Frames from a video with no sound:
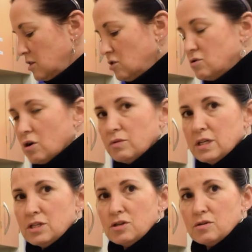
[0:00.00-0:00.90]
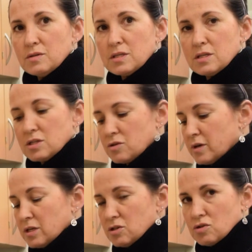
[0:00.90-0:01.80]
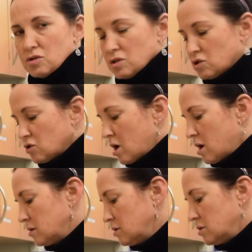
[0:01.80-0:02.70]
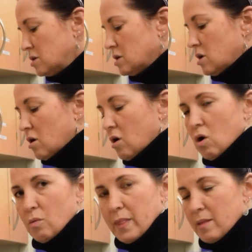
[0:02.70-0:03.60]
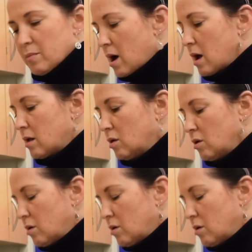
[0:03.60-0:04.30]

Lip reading: you don't need to use the syringe or the straw. Open the bottle,